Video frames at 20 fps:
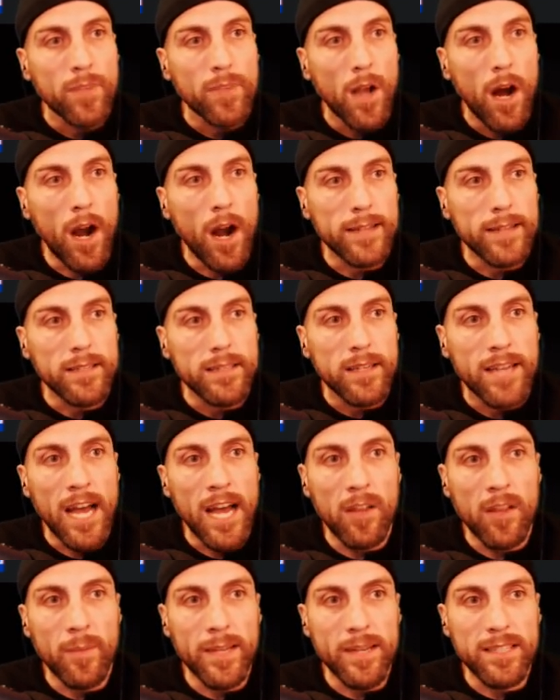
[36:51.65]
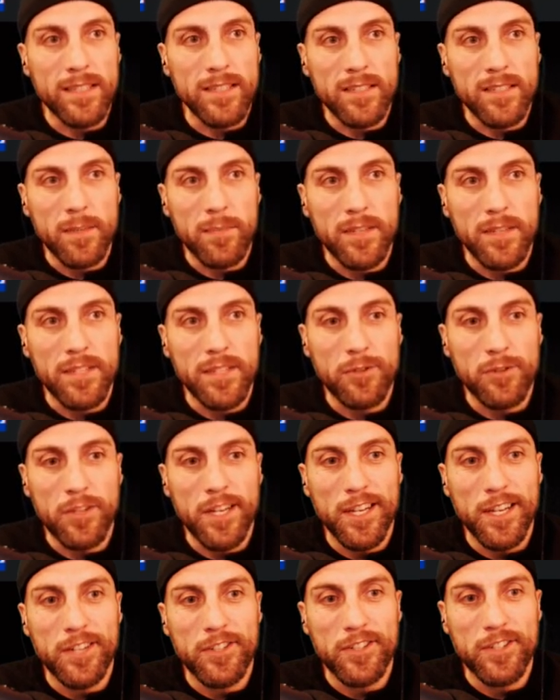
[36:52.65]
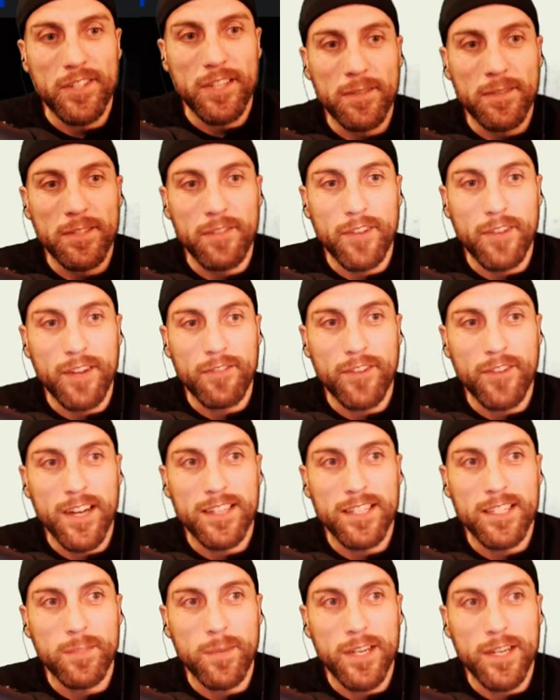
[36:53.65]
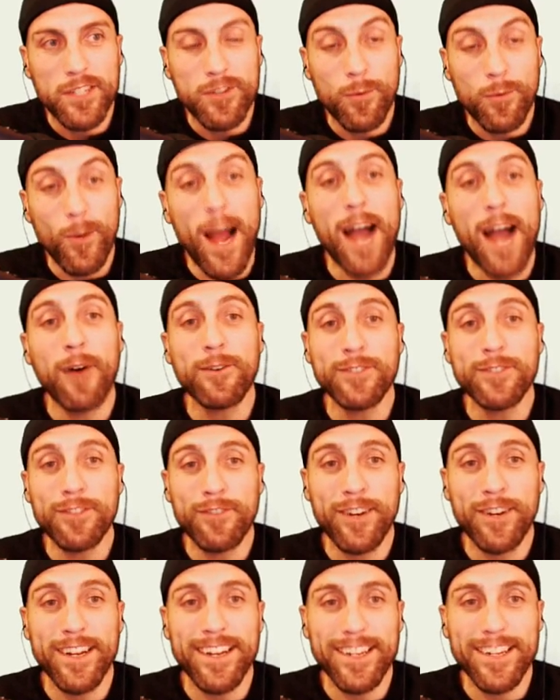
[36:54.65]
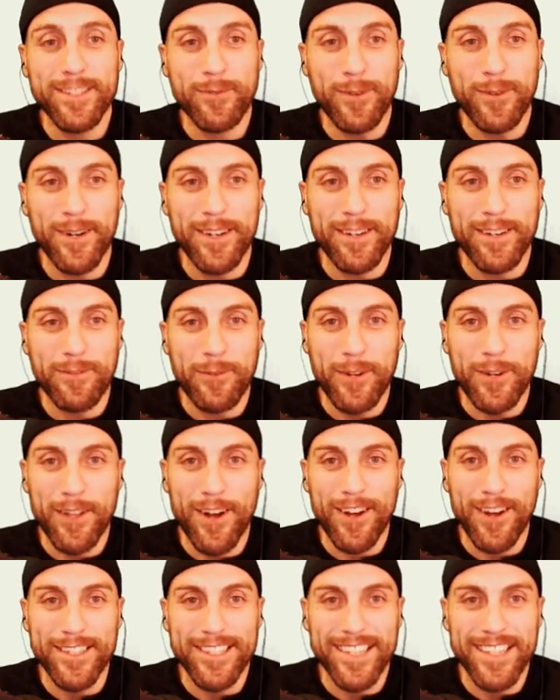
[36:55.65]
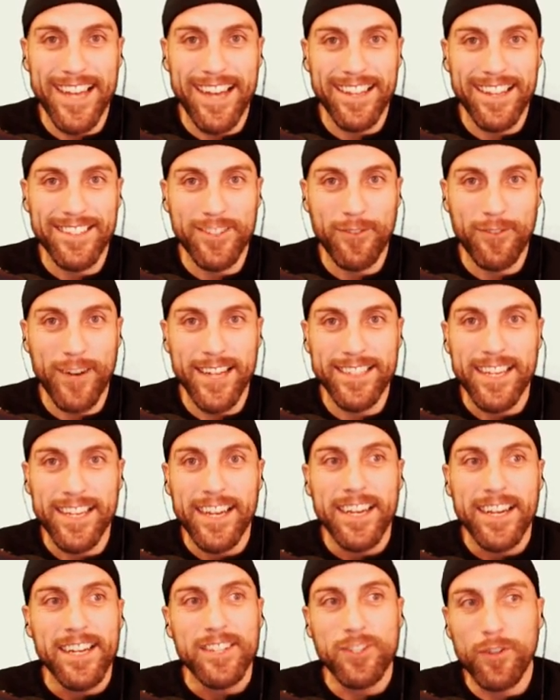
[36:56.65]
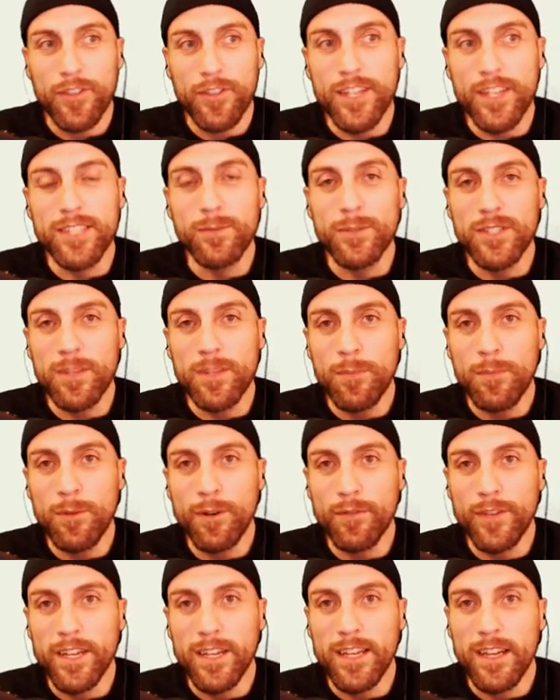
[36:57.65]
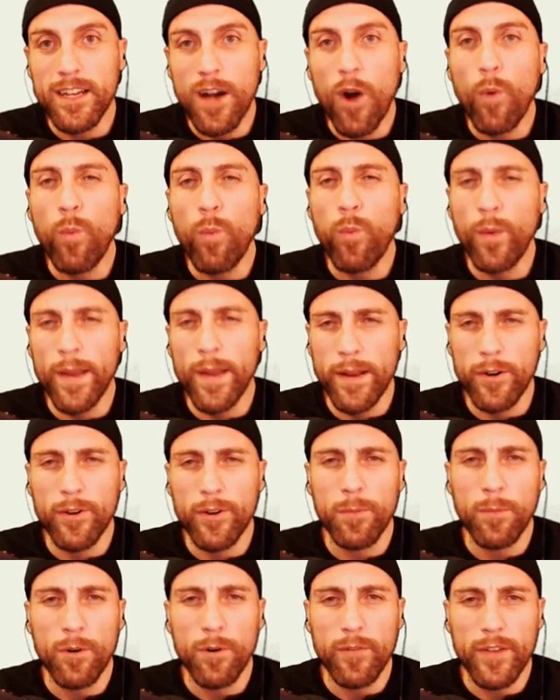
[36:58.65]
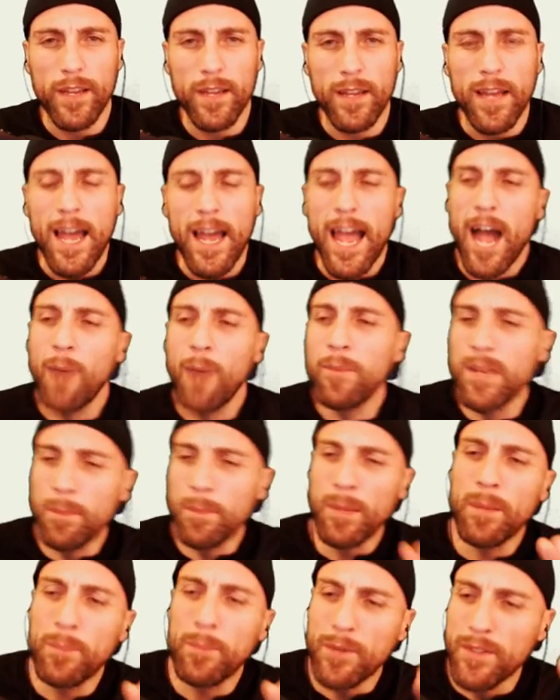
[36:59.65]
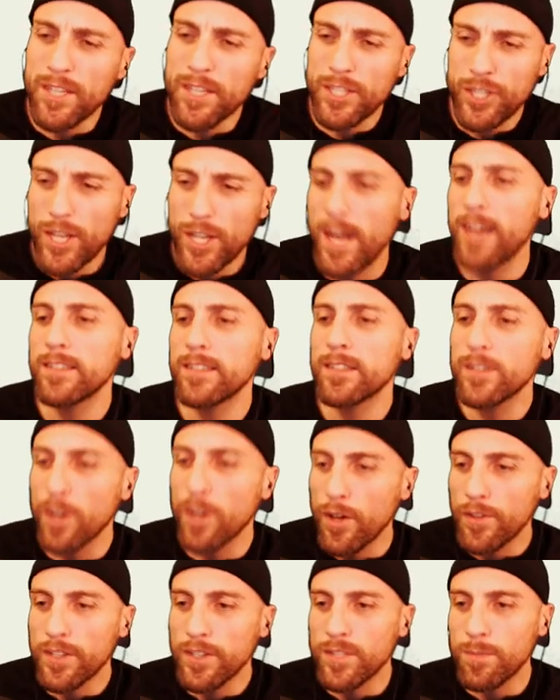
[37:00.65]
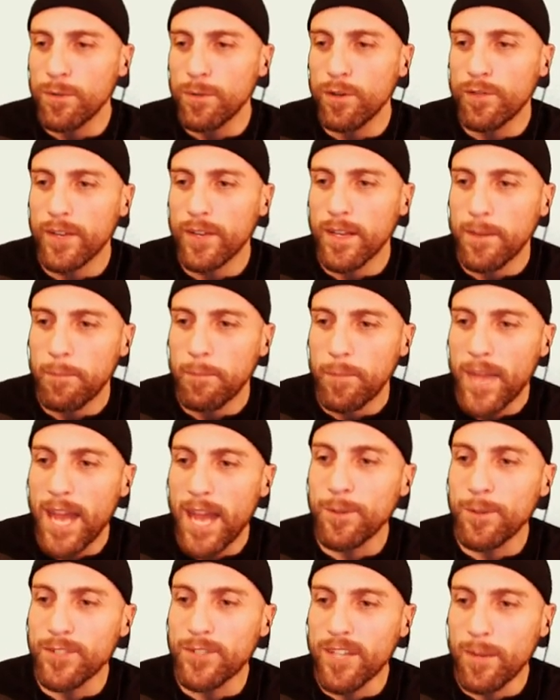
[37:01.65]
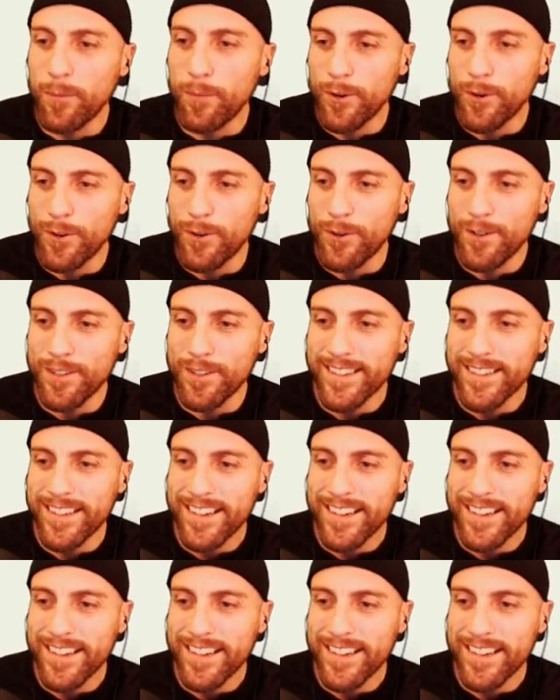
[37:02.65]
All right, now let me get to something that's really interesting. if I can find this picture. Wow, is the very next one. What are the odds of that? That's great. So this was a movie, a weird movie. How many people in the chat saw this movie? Hey, what's up, Rue?